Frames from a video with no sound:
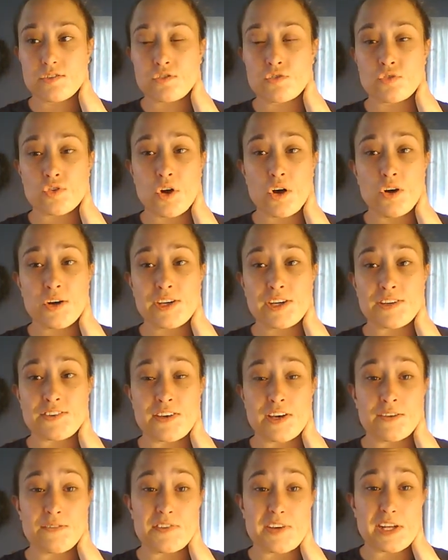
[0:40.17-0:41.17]
drawings
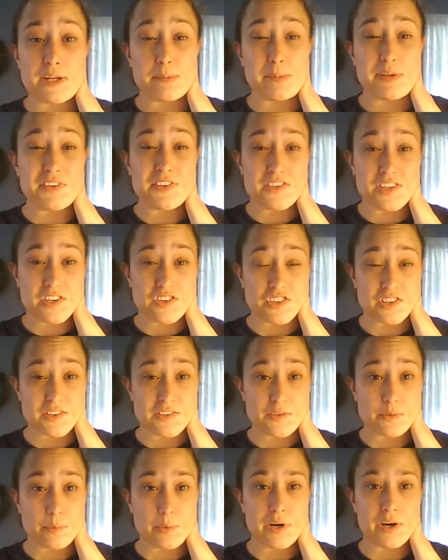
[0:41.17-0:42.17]
on Phantom and Stitches,
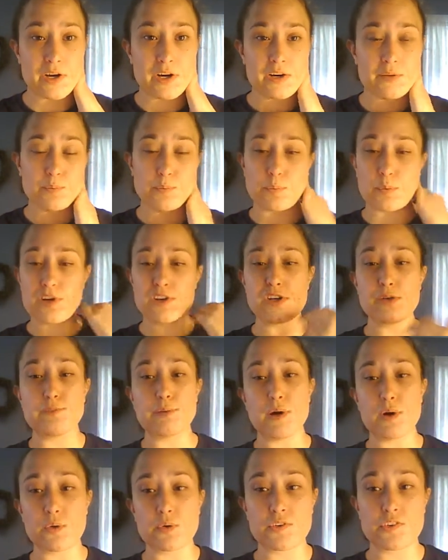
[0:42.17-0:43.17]
where when you
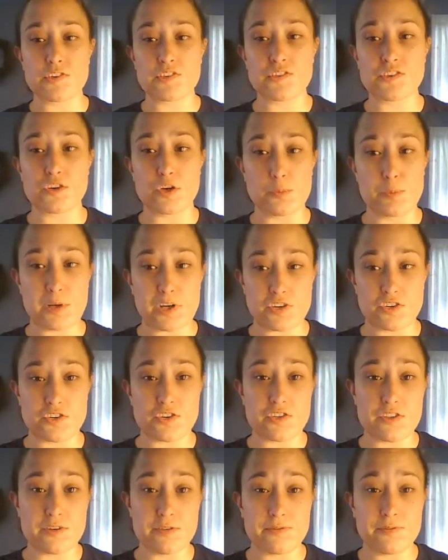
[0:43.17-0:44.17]
post your pictures
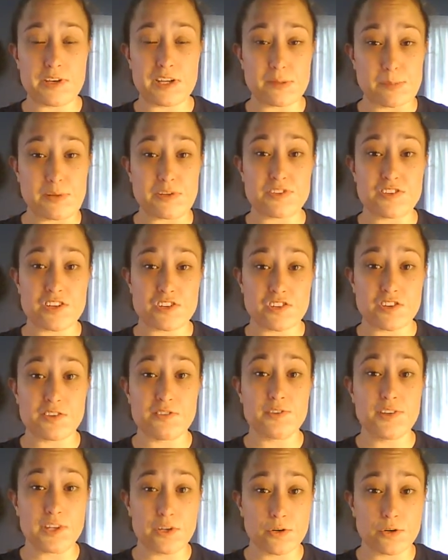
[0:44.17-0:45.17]
to the Phantom and Stitches
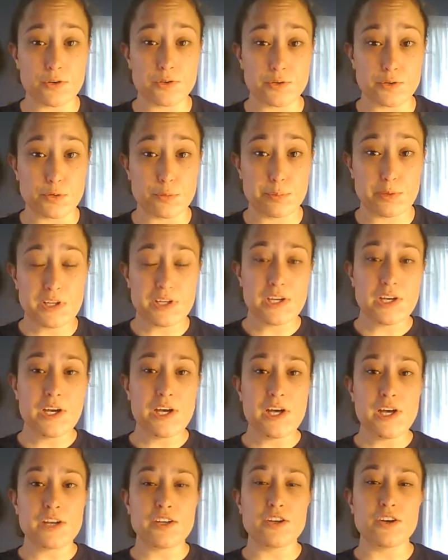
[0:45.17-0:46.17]
Flickr group,
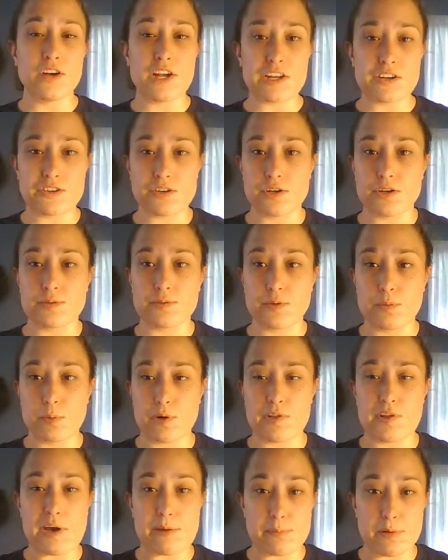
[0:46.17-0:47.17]
you're entered for one
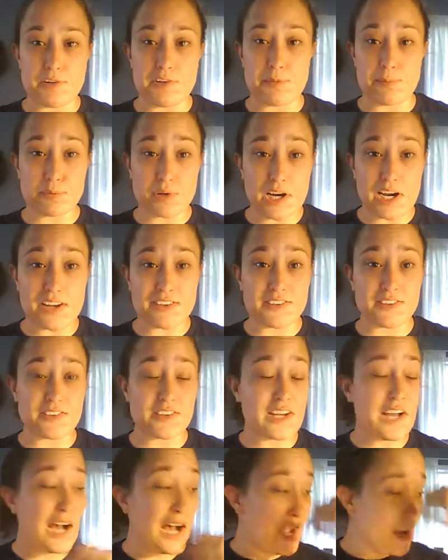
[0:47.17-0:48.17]
of that month's prizes.
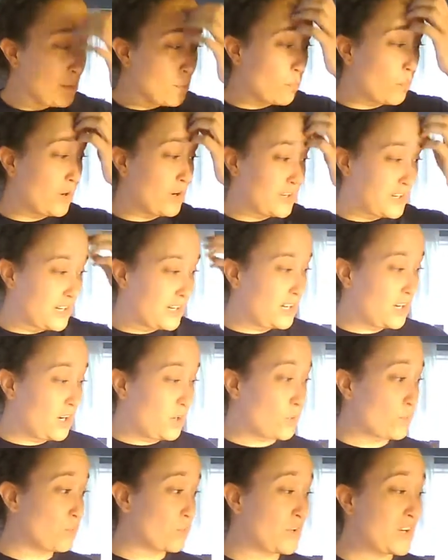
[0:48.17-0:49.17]
And I won a
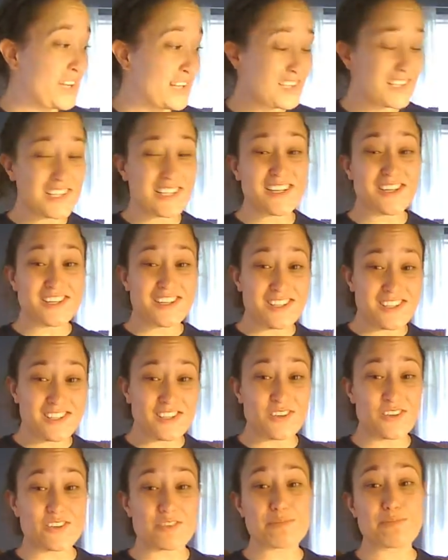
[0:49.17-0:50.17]
really
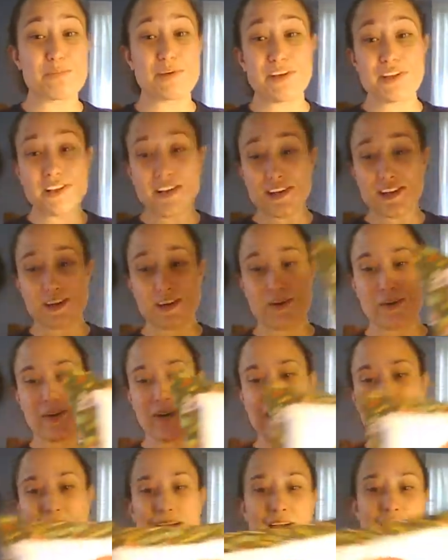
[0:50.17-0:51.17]
cute pillow.
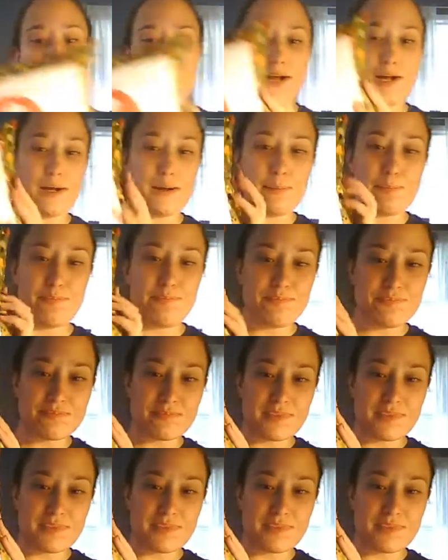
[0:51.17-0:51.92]
Um,